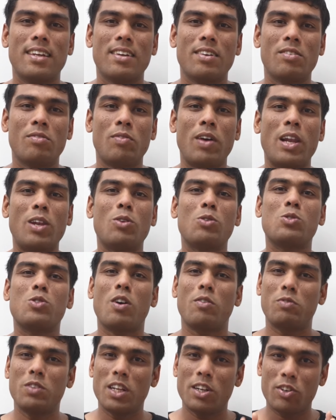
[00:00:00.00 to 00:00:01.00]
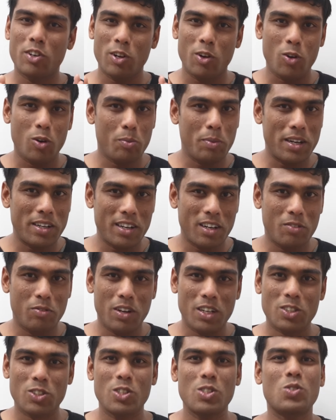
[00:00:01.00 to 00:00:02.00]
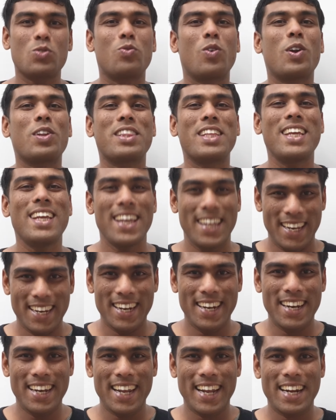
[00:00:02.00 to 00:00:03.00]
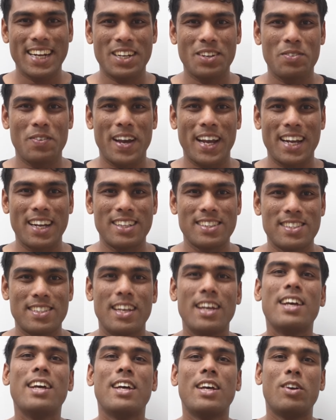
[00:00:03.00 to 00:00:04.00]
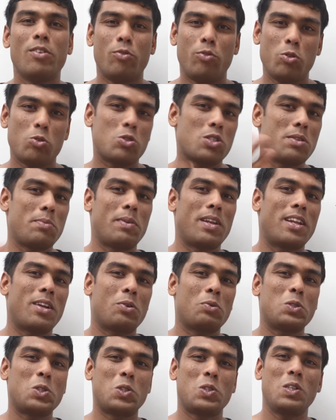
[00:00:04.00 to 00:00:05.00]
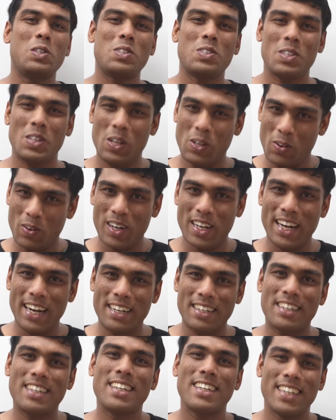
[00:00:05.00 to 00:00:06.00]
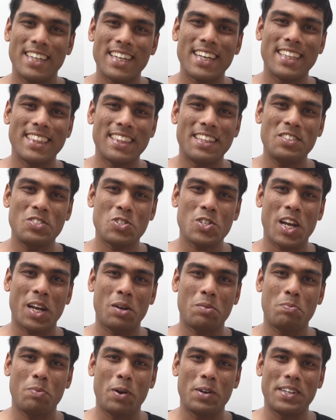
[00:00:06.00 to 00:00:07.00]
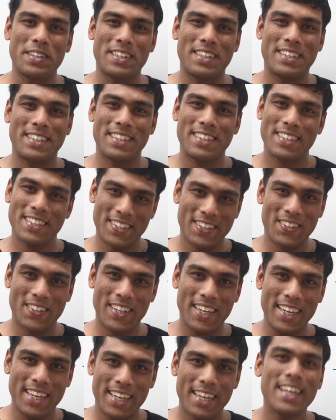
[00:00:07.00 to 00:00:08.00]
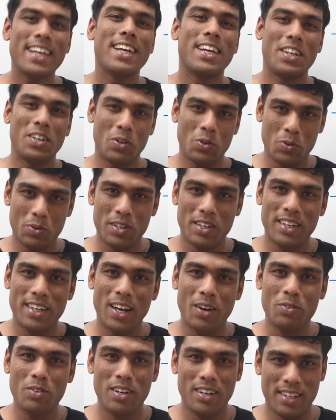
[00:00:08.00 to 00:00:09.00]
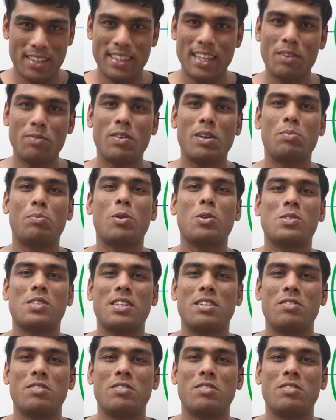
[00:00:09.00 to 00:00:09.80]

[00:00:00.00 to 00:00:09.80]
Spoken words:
values of the trigonometric functions for the negative angles. Few similar questions you will get in the checkpoint. Okay, note it down, then we'll proceed